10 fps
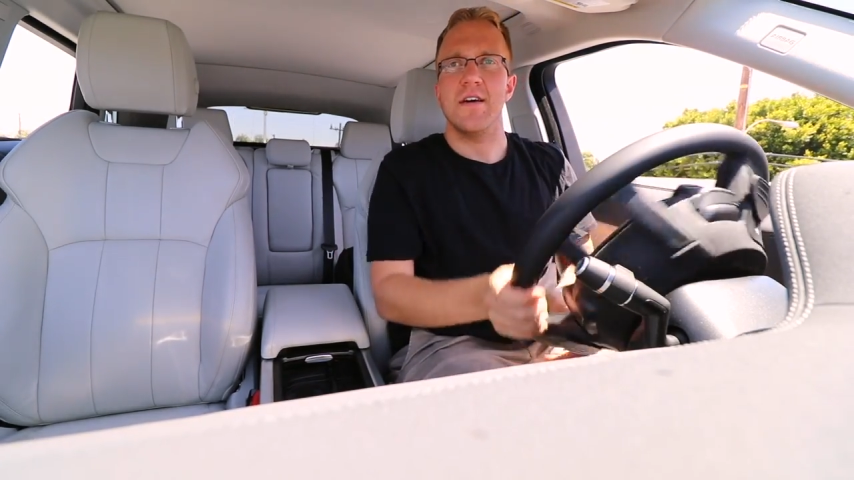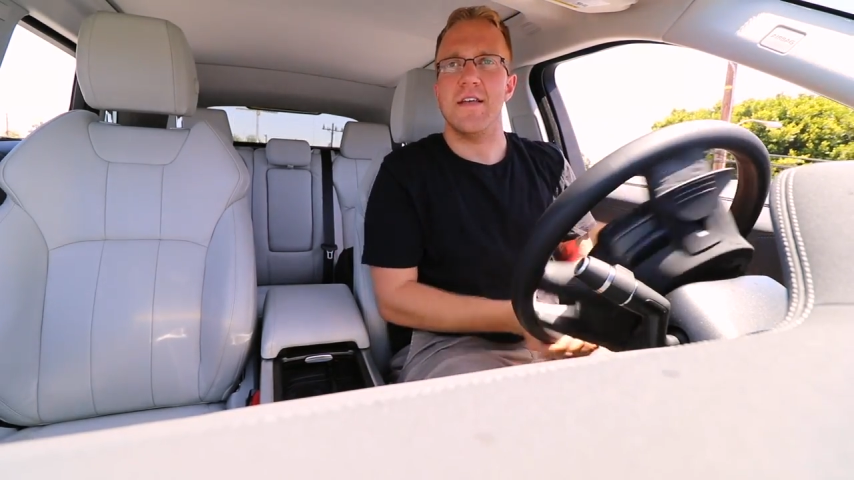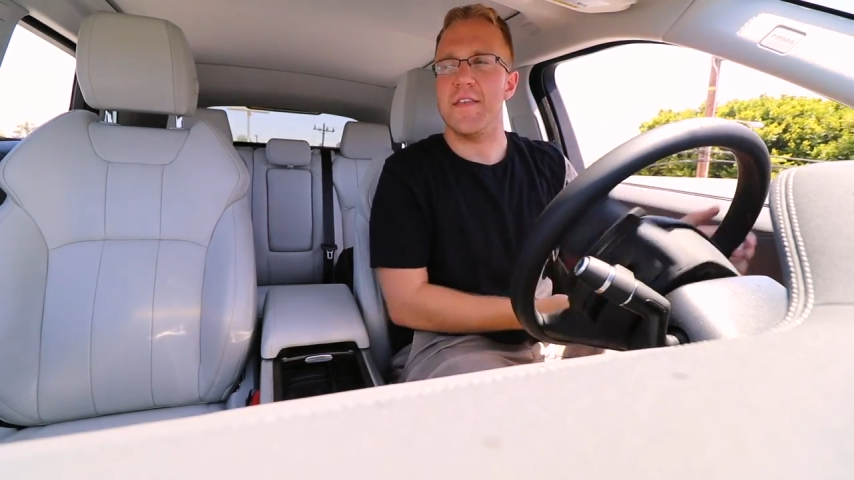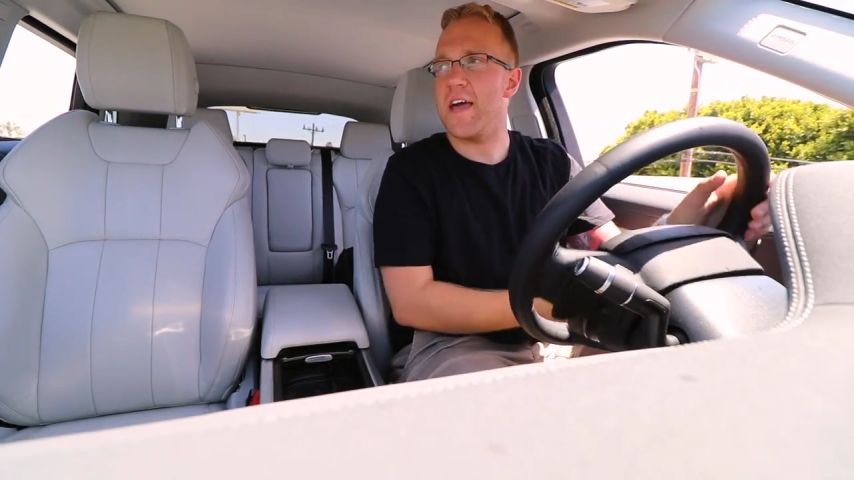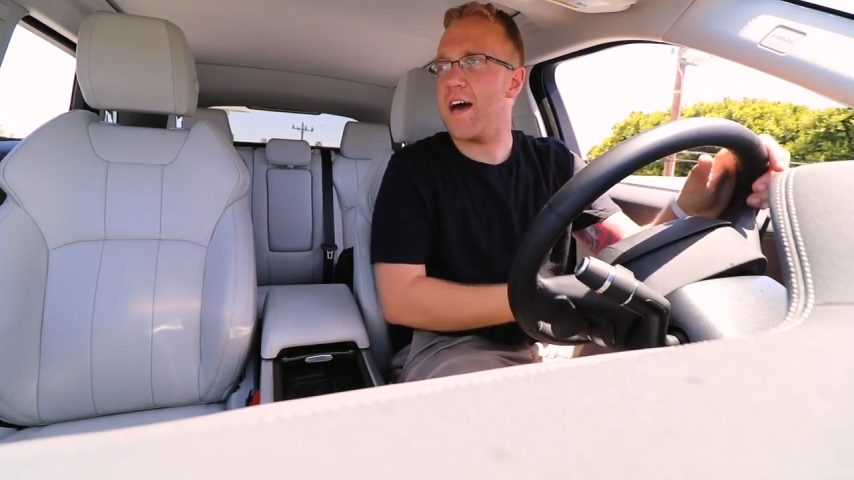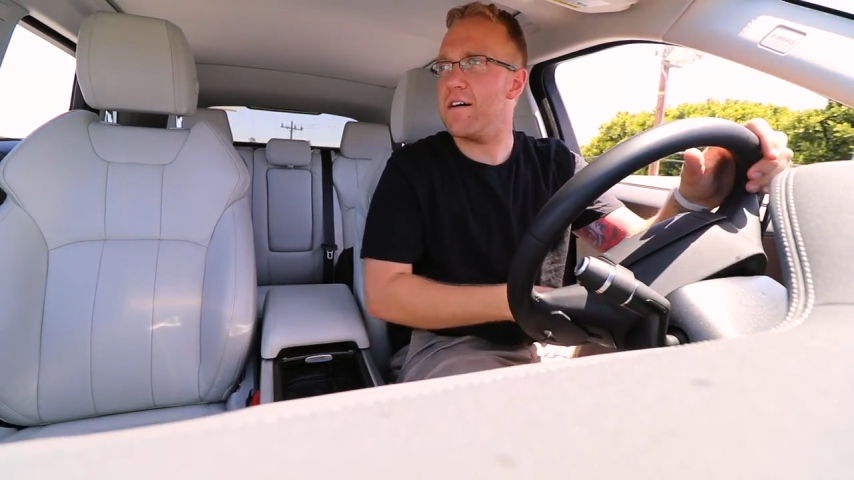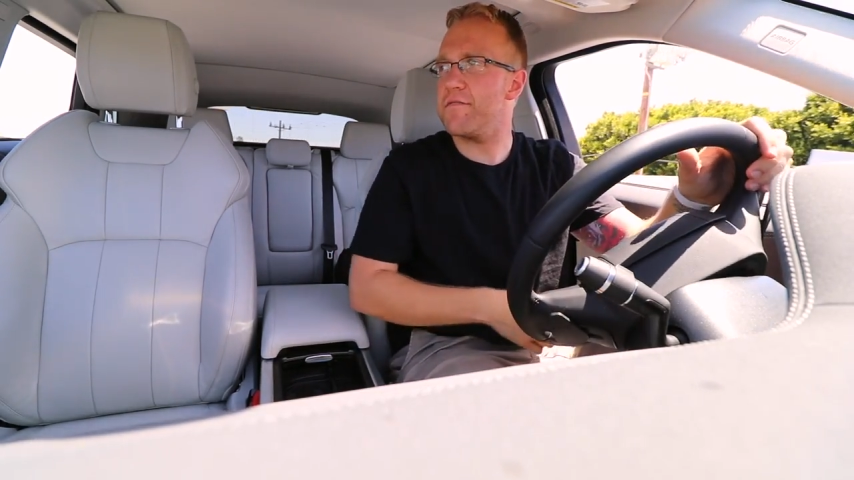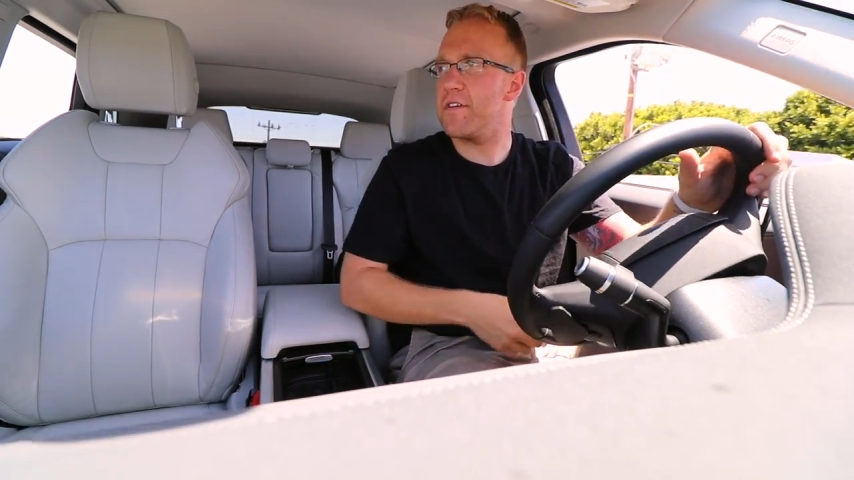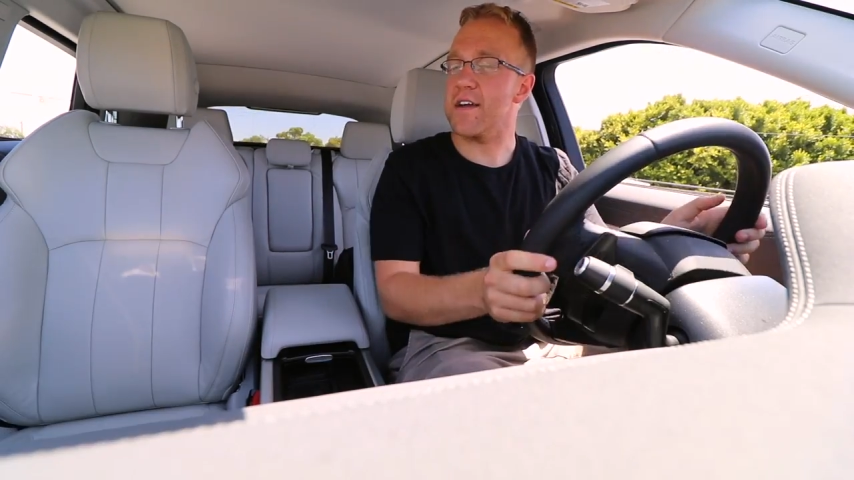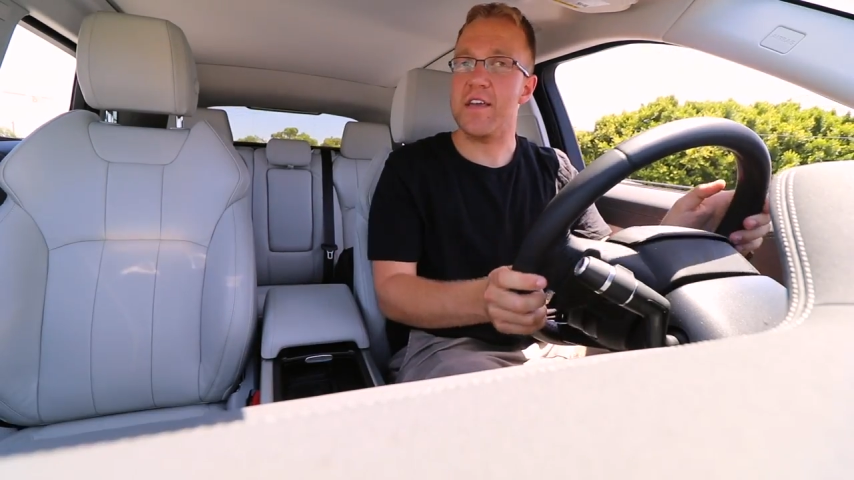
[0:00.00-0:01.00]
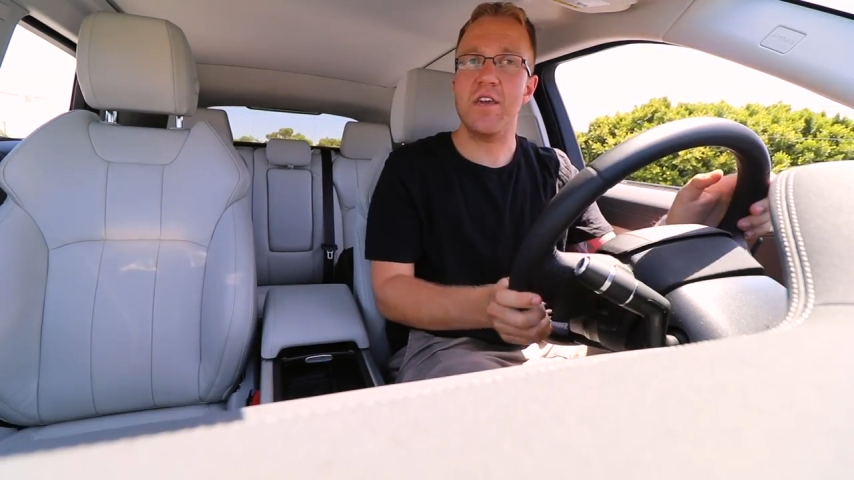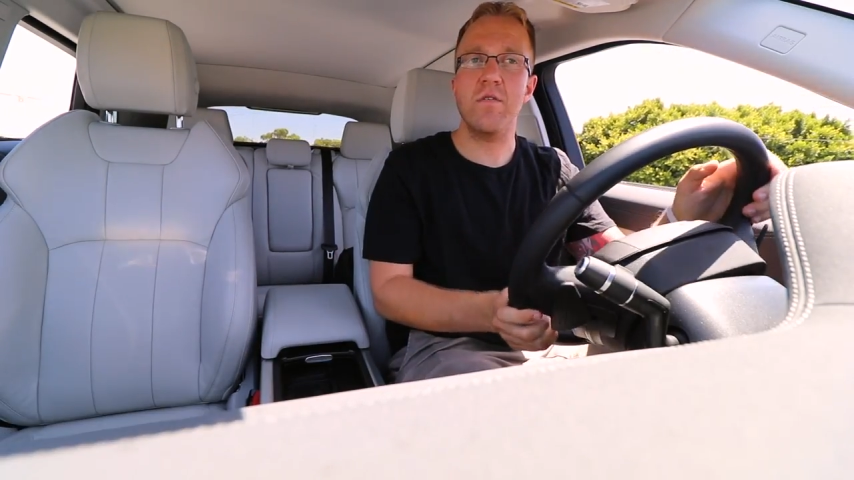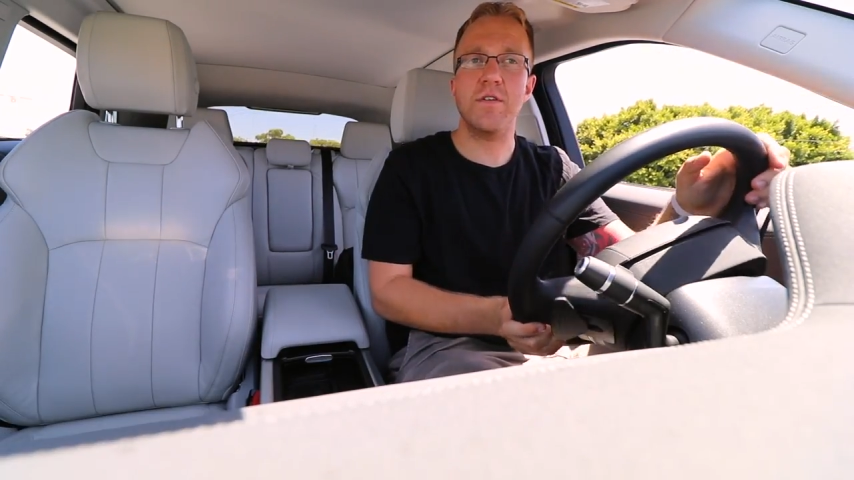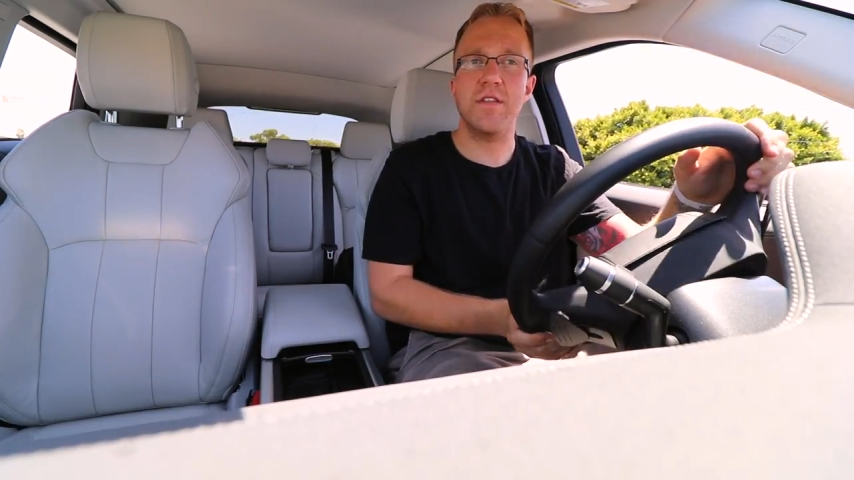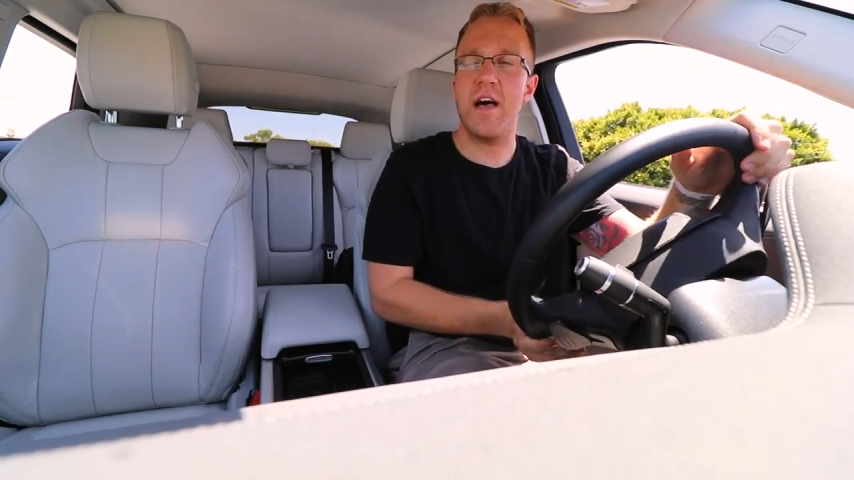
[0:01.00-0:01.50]
and they have like a
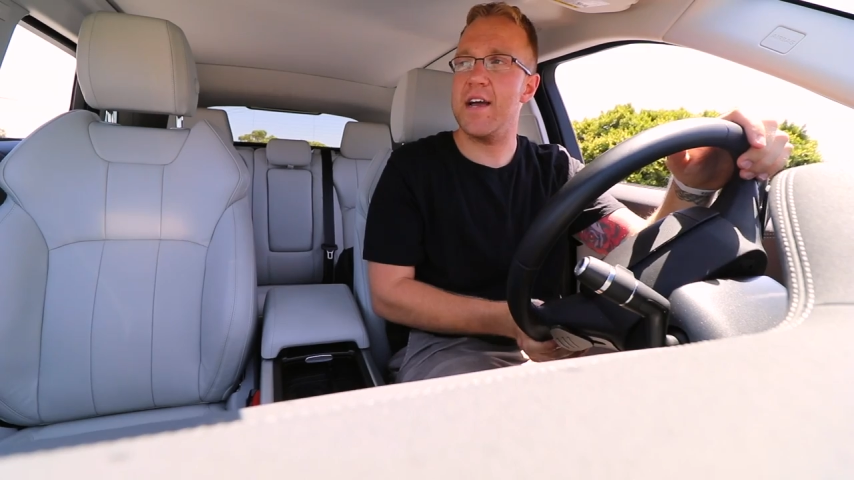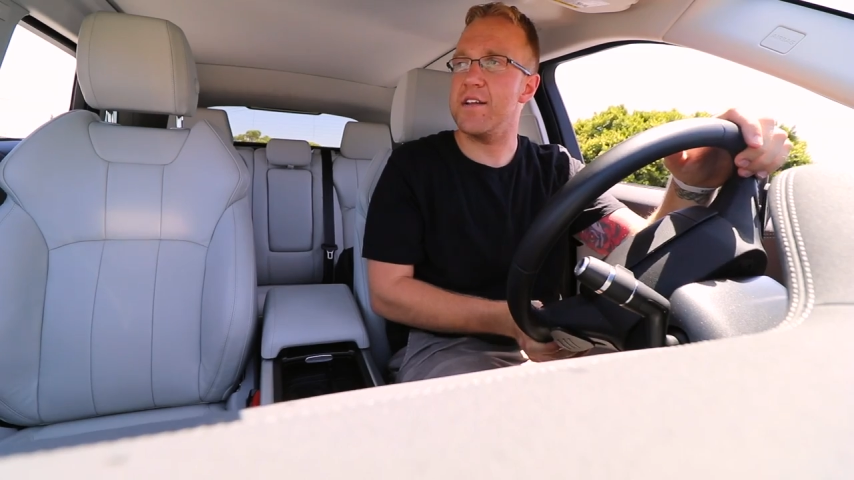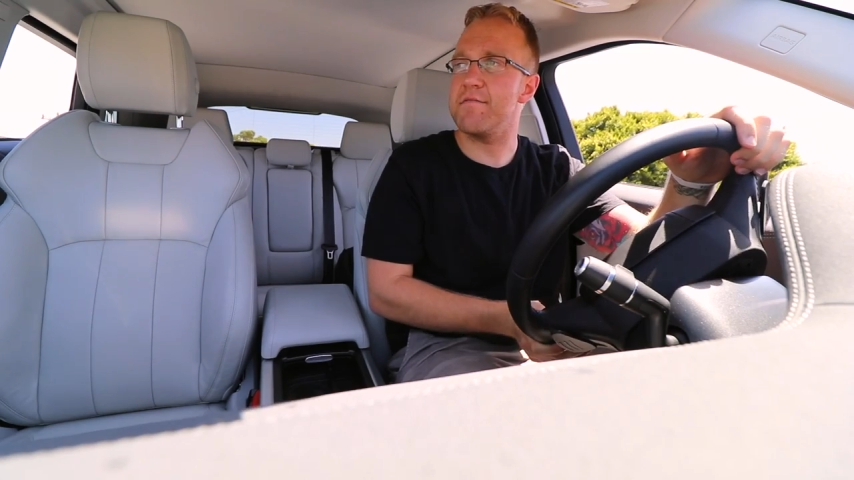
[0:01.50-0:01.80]
huge line